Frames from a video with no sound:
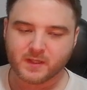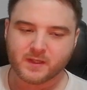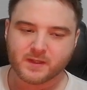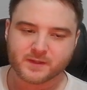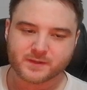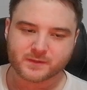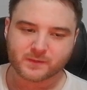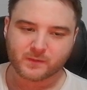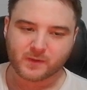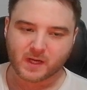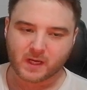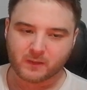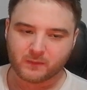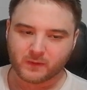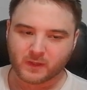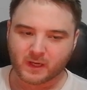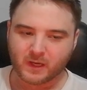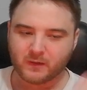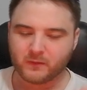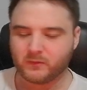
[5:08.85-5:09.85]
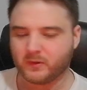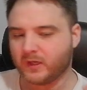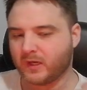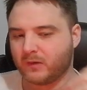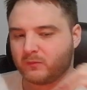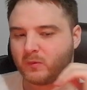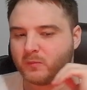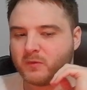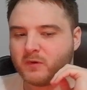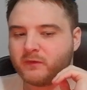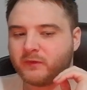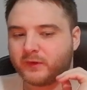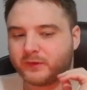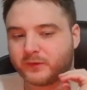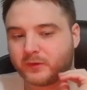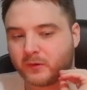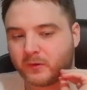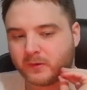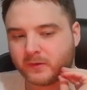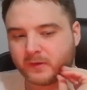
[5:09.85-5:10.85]
So I remove a
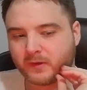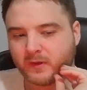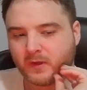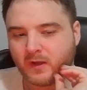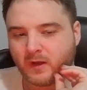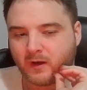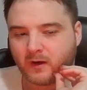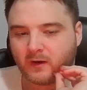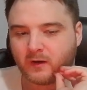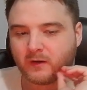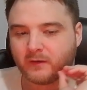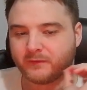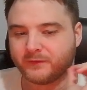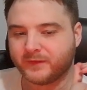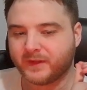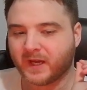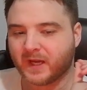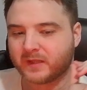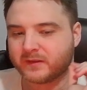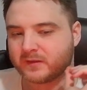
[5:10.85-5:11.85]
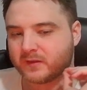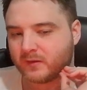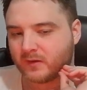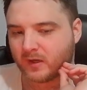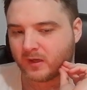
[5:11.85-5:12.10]
third of that